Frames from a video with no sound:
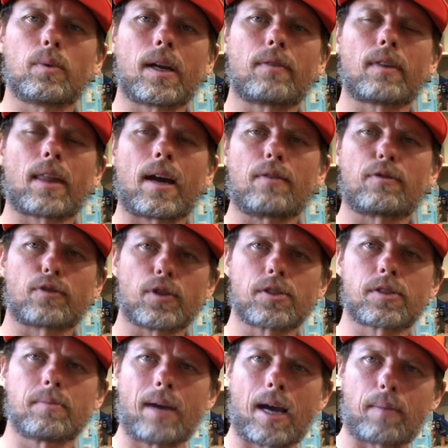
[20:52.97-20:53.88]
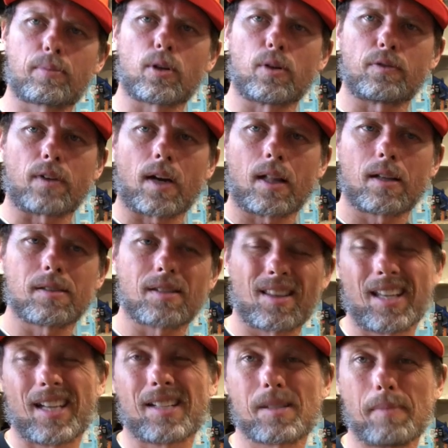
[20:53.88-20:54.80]
whatever that first map profile is,
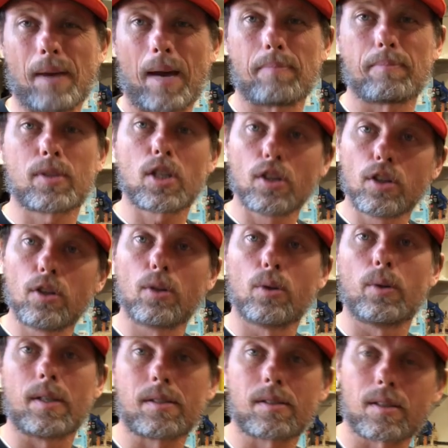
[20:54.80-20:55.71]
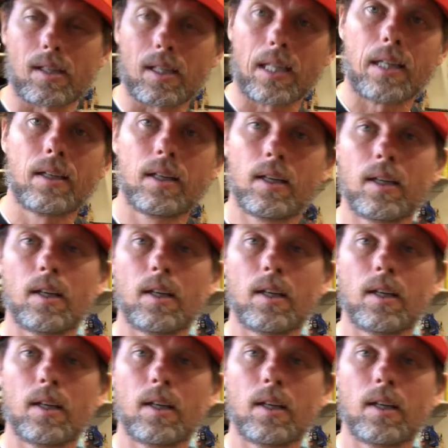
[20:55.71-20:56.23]
I think it's map two is the